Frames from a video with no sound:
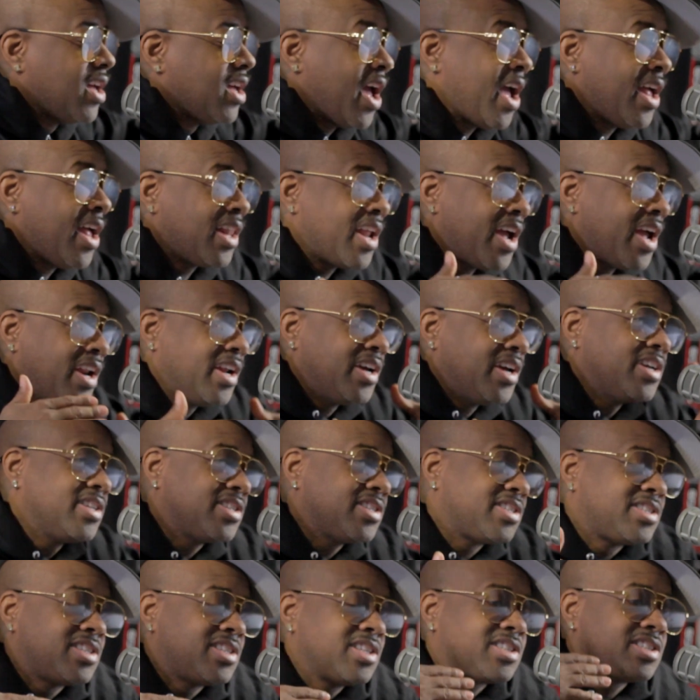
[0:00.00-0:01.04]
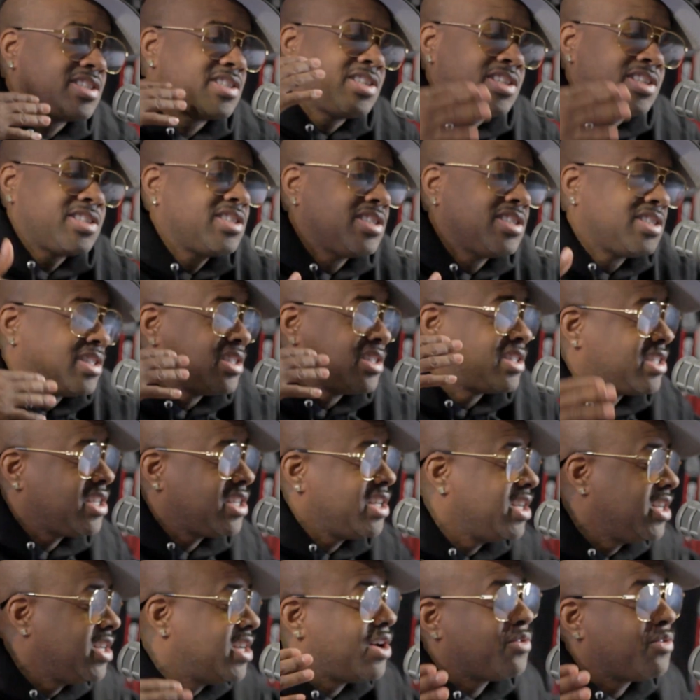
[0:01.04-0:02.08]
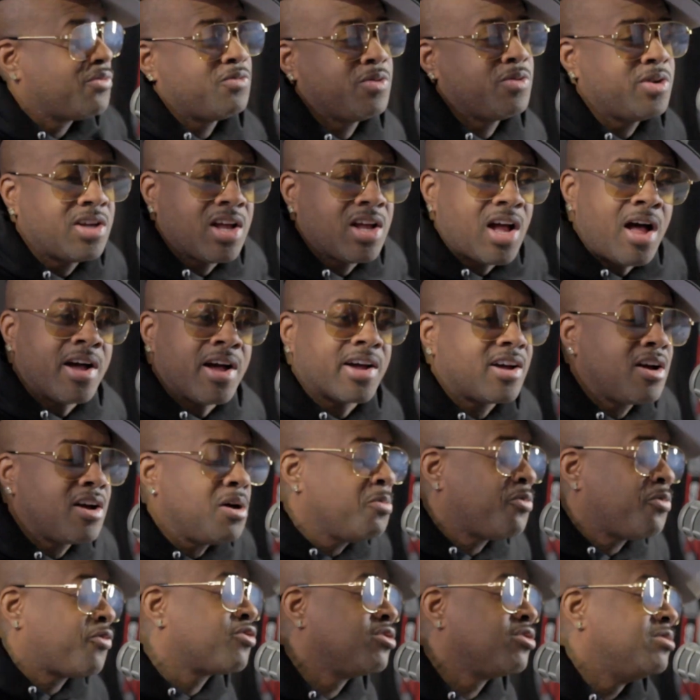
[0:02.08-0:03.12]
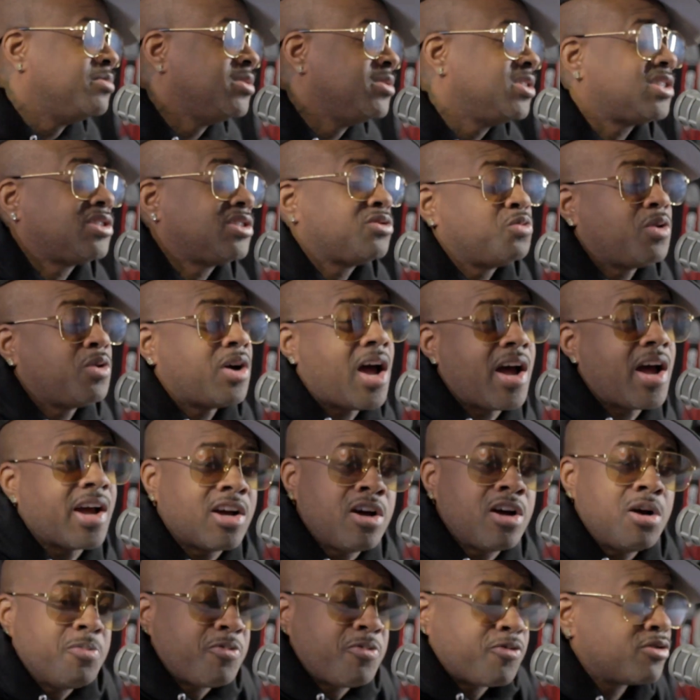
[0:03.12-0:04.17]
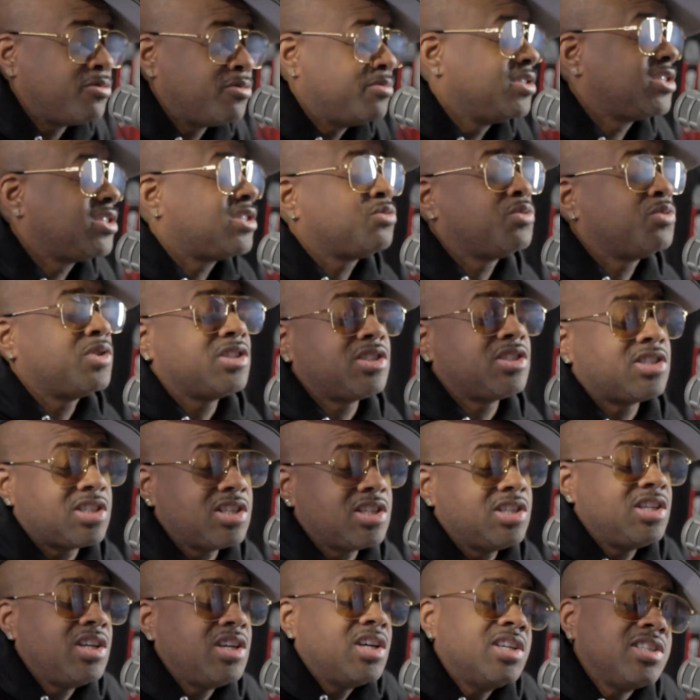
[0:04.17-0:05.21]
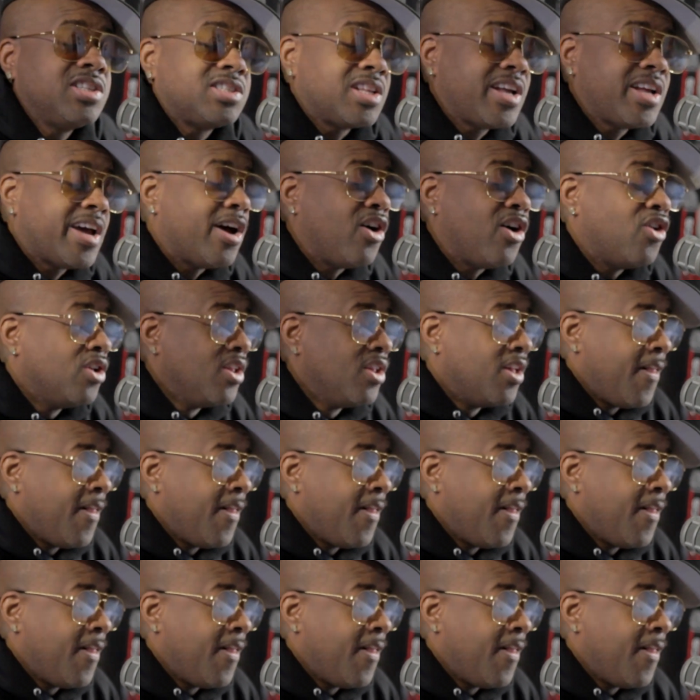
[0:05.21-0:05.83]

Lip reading: Atlanta is this is the city that I come from. This is what I come from. This is what the city is now.